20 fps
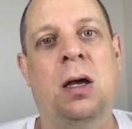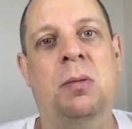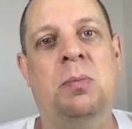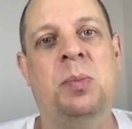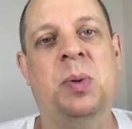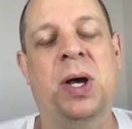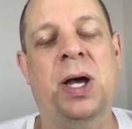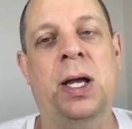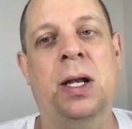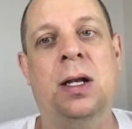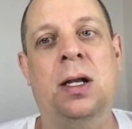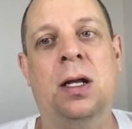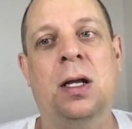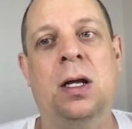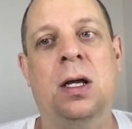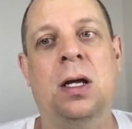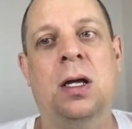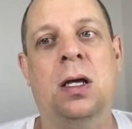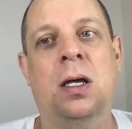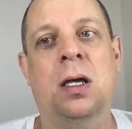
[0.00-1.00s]
But
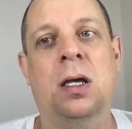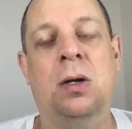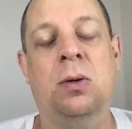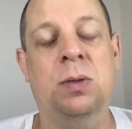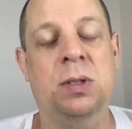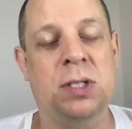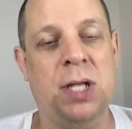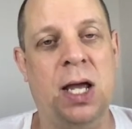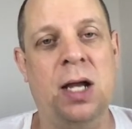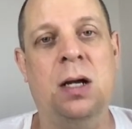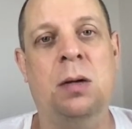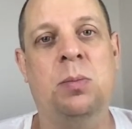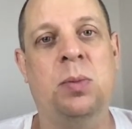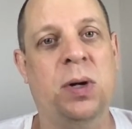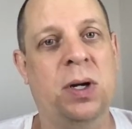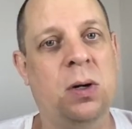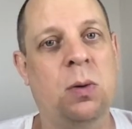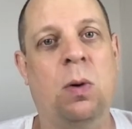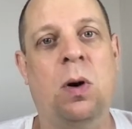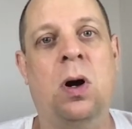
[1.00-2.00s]
it was like a
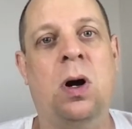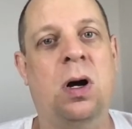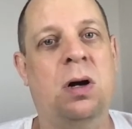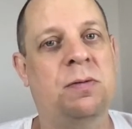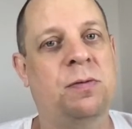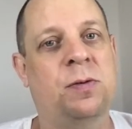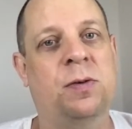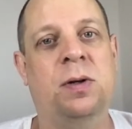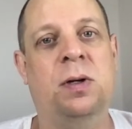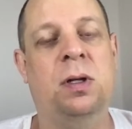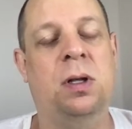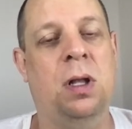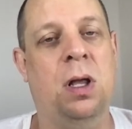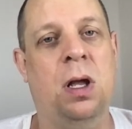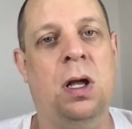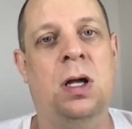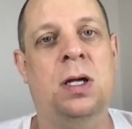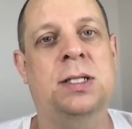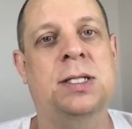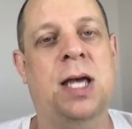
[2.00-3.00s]
brick wall for a
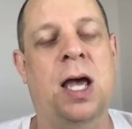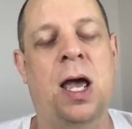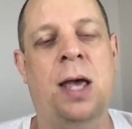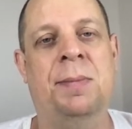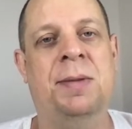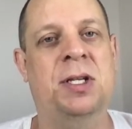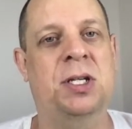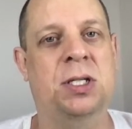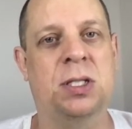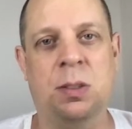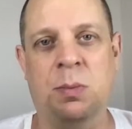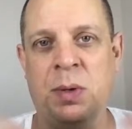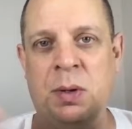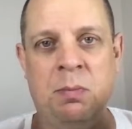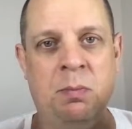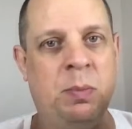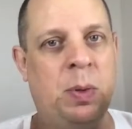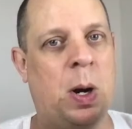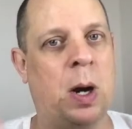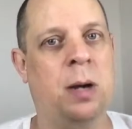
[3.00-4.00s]
long time, and just a
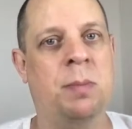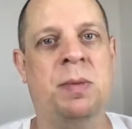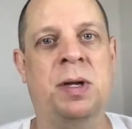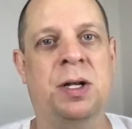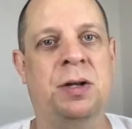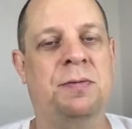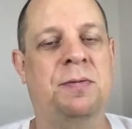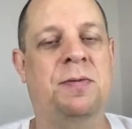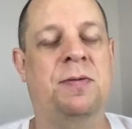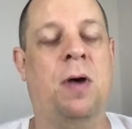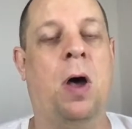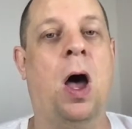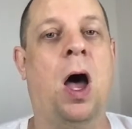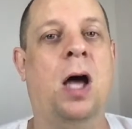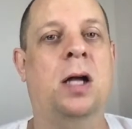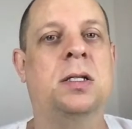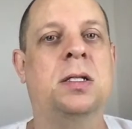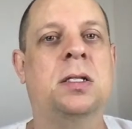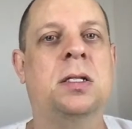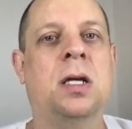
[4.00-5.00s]
bombardment of
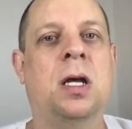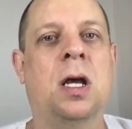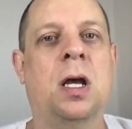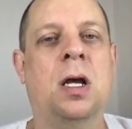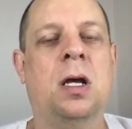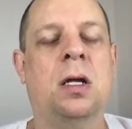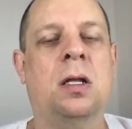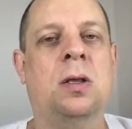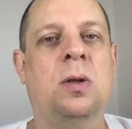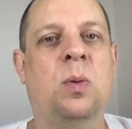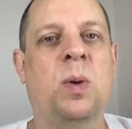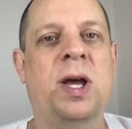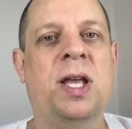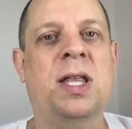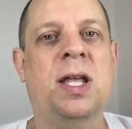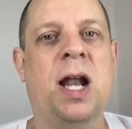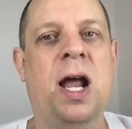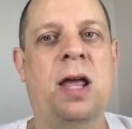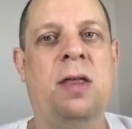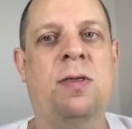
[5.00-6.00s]
thoughts. The way
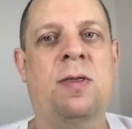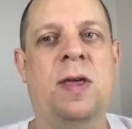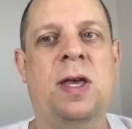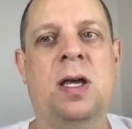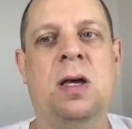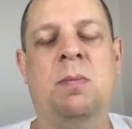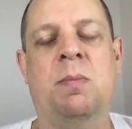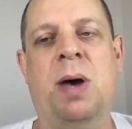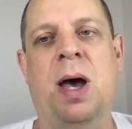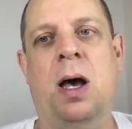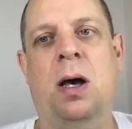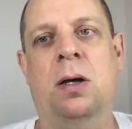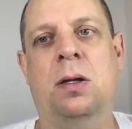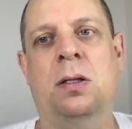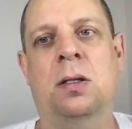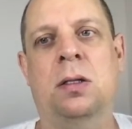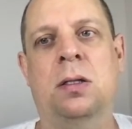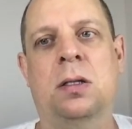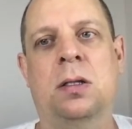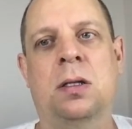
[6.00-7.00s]
that I think about
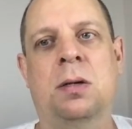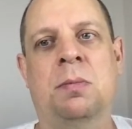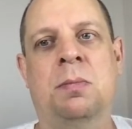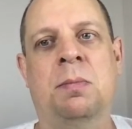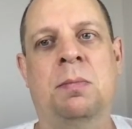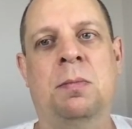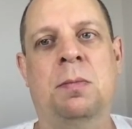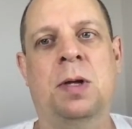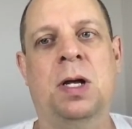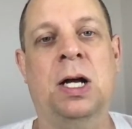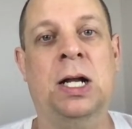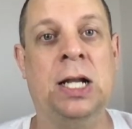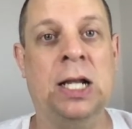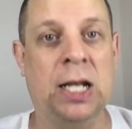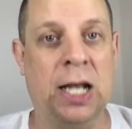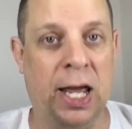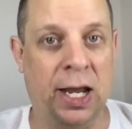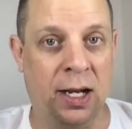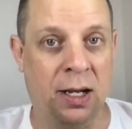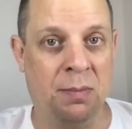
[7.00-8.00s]
the
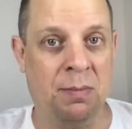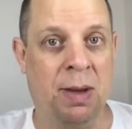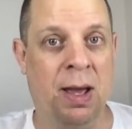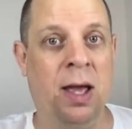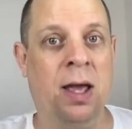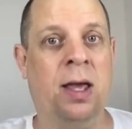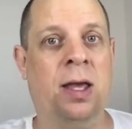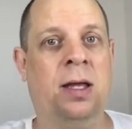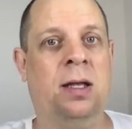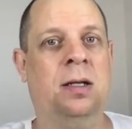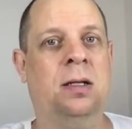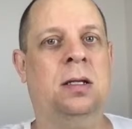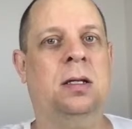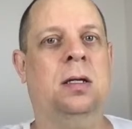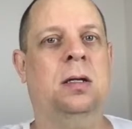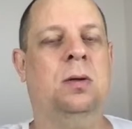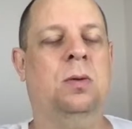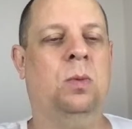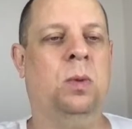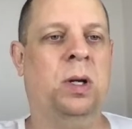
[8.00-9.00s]
unenlightened mind
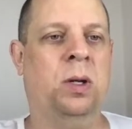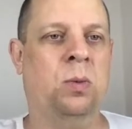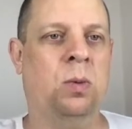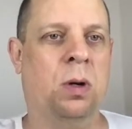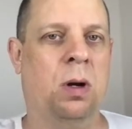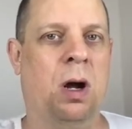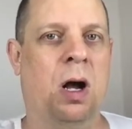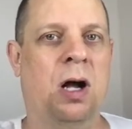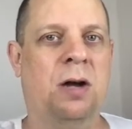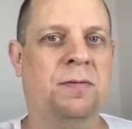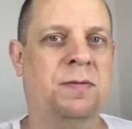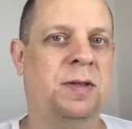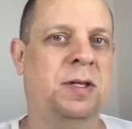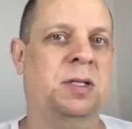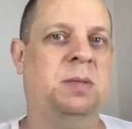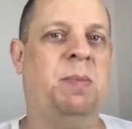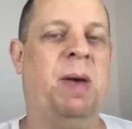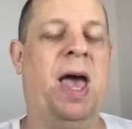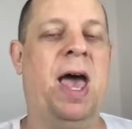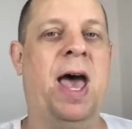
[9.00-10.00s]
when we're off
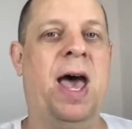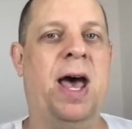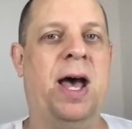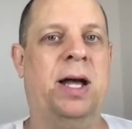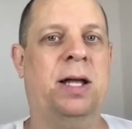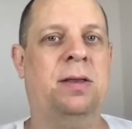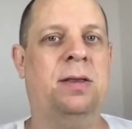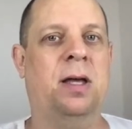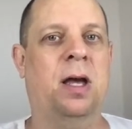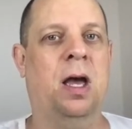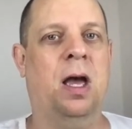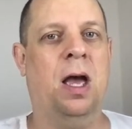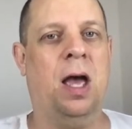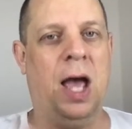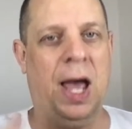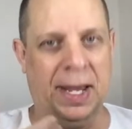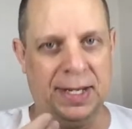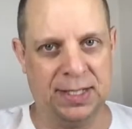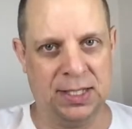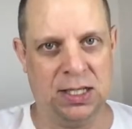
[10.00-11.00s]
this path,
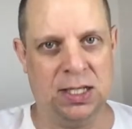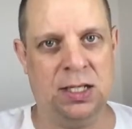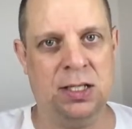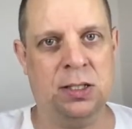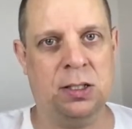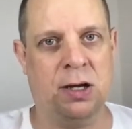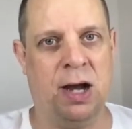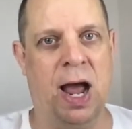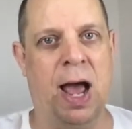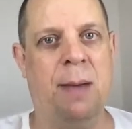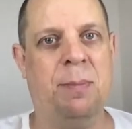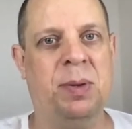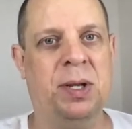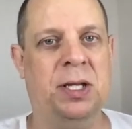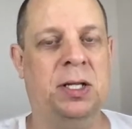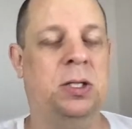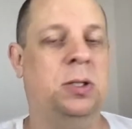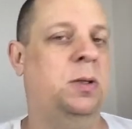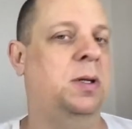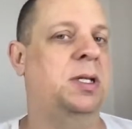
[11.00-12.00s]
as things are
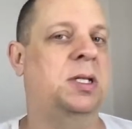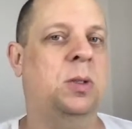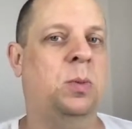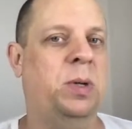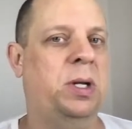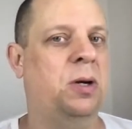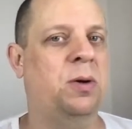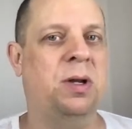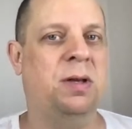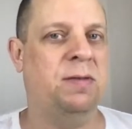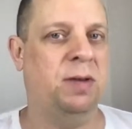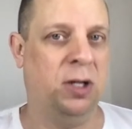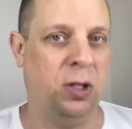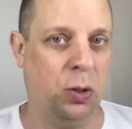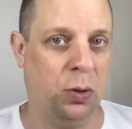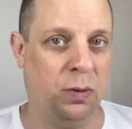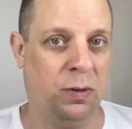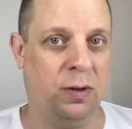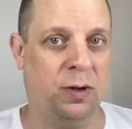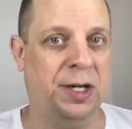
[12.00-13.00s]
happening to us and we don't even
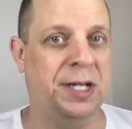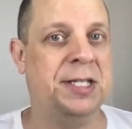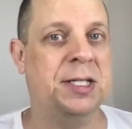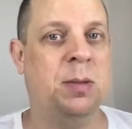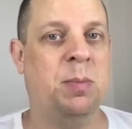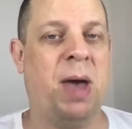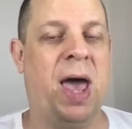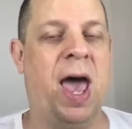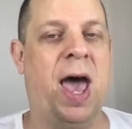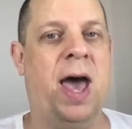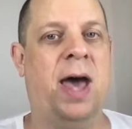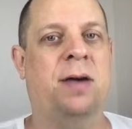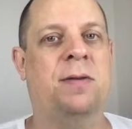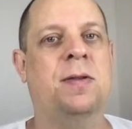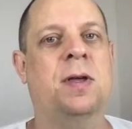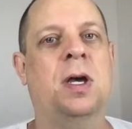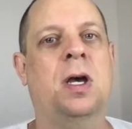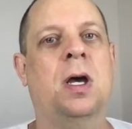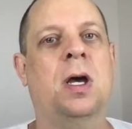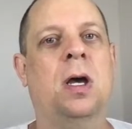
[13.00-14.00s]
know there is a path,
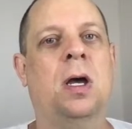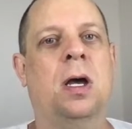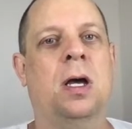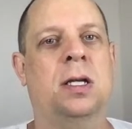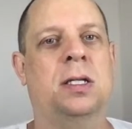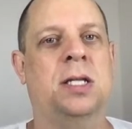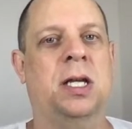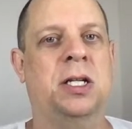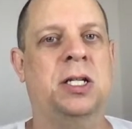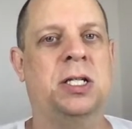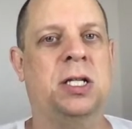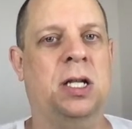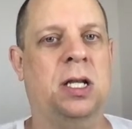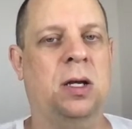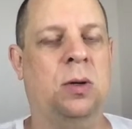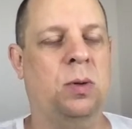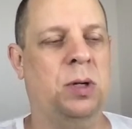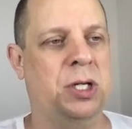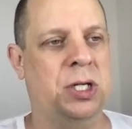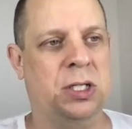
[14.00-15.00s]
essentially
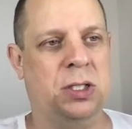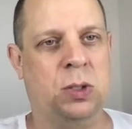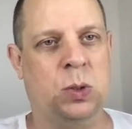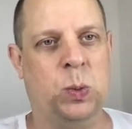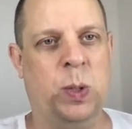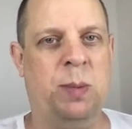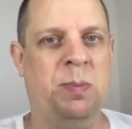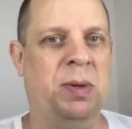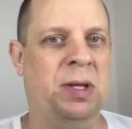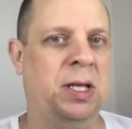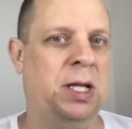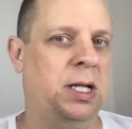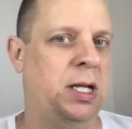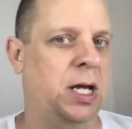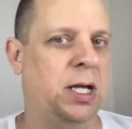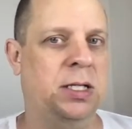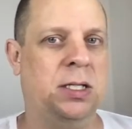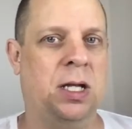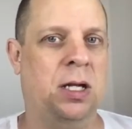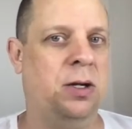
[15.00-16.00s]
we're just sweeping the
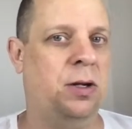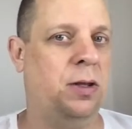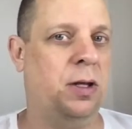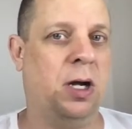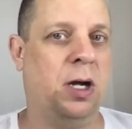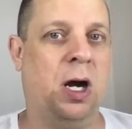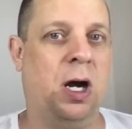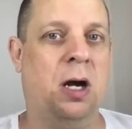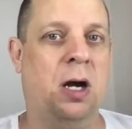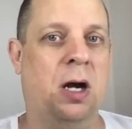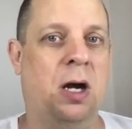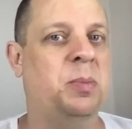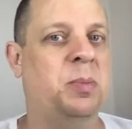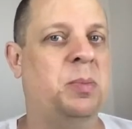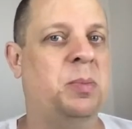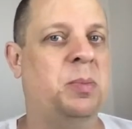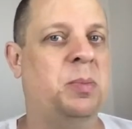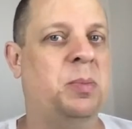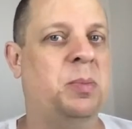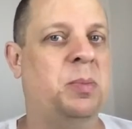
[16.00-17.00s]
dust under the carpet.
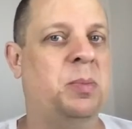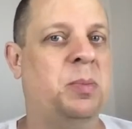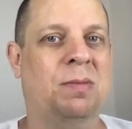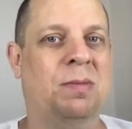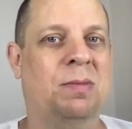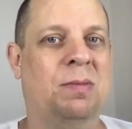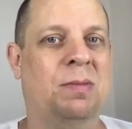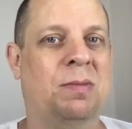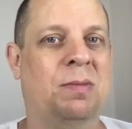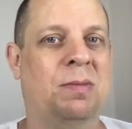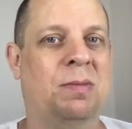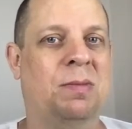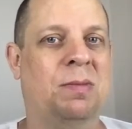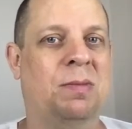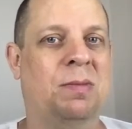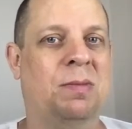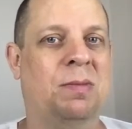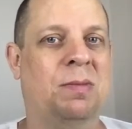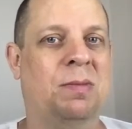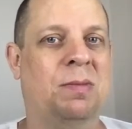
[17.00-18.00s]
And that's what we're
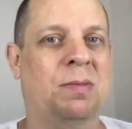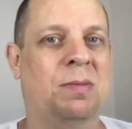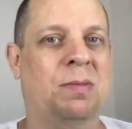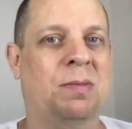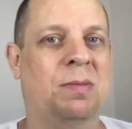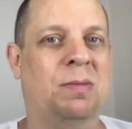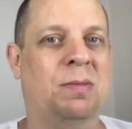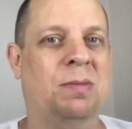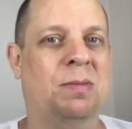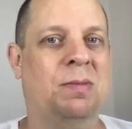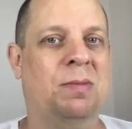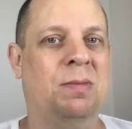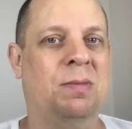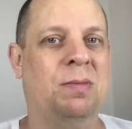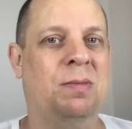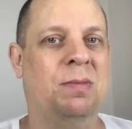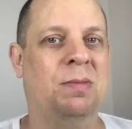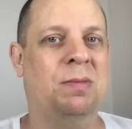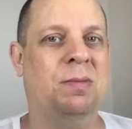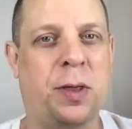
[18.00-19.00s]
doing, is we're just
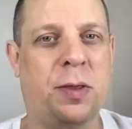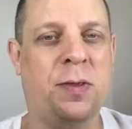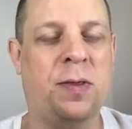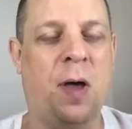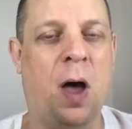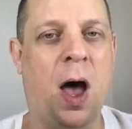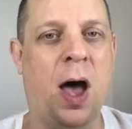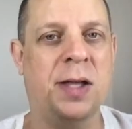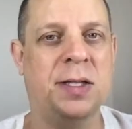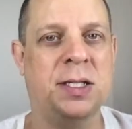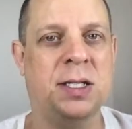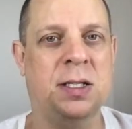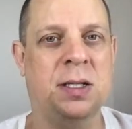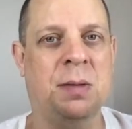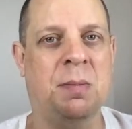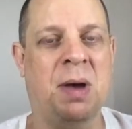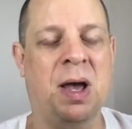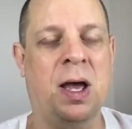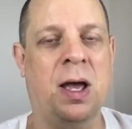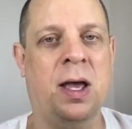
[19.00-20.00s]
burying all the thoughts in the
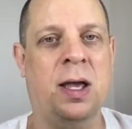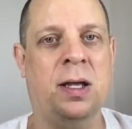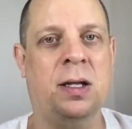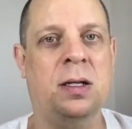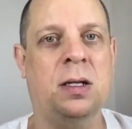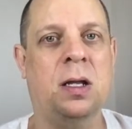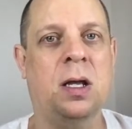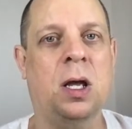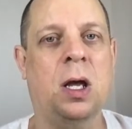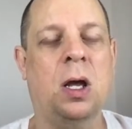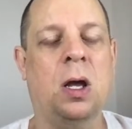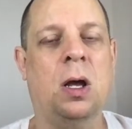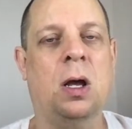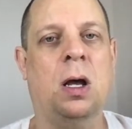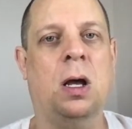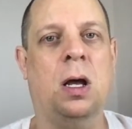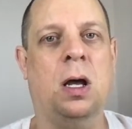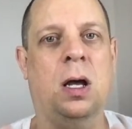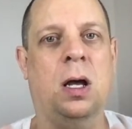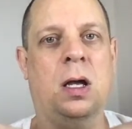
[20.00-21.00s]
mind.
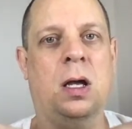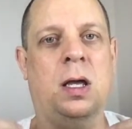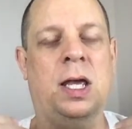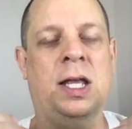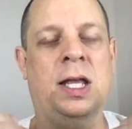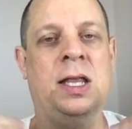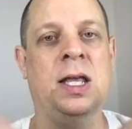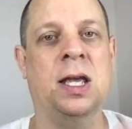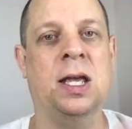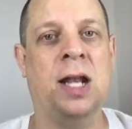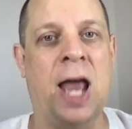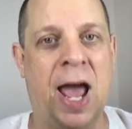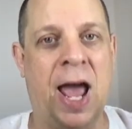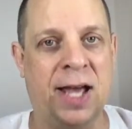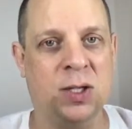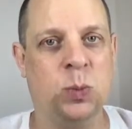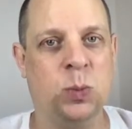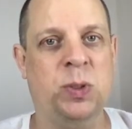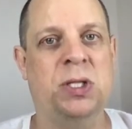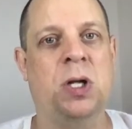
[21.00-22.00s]
And then
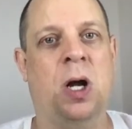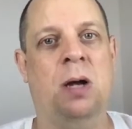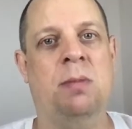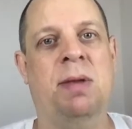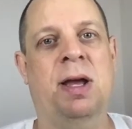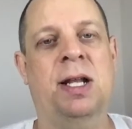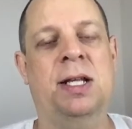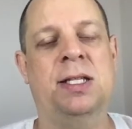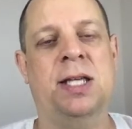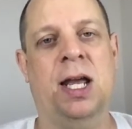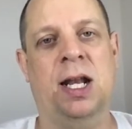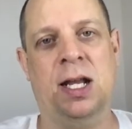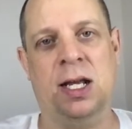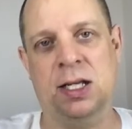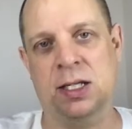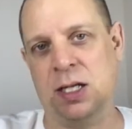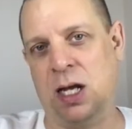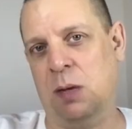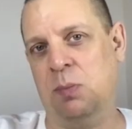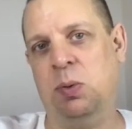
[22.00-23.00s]
as we start meditating,
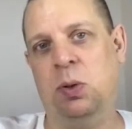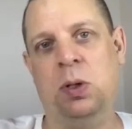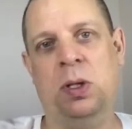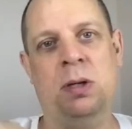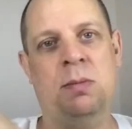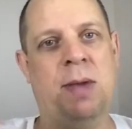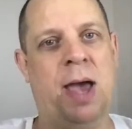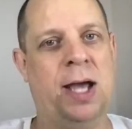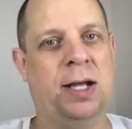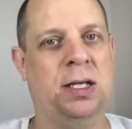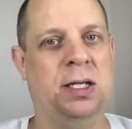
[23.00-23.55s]
it's like pulling back